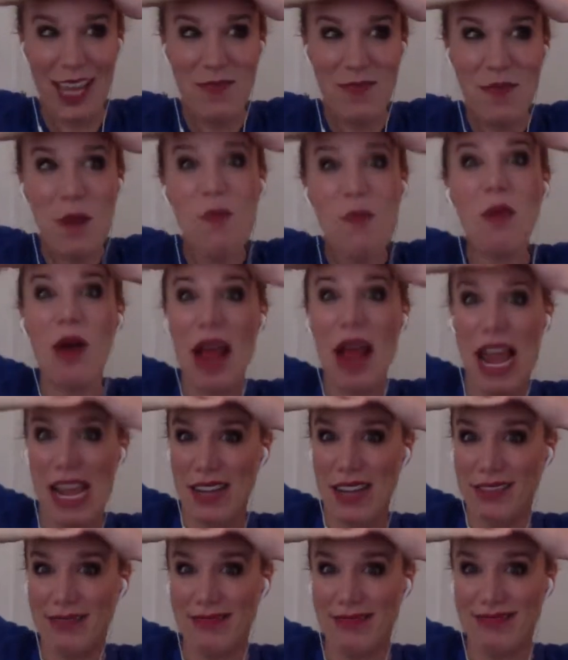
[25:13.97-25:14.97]
in my
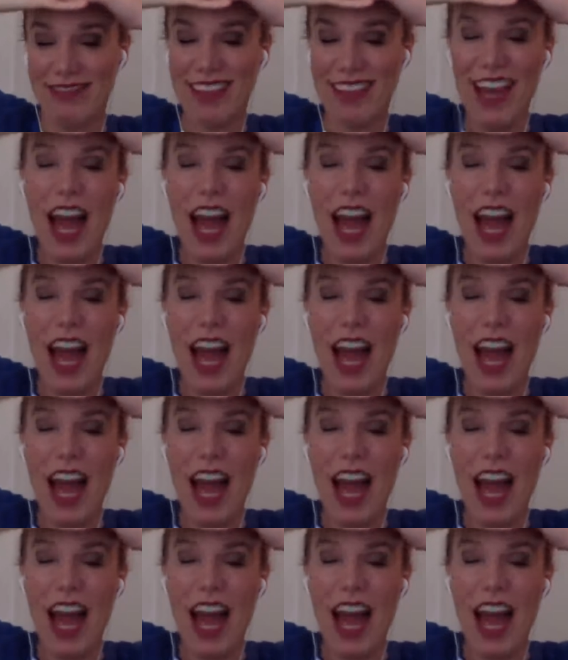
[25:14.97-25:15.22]
brain,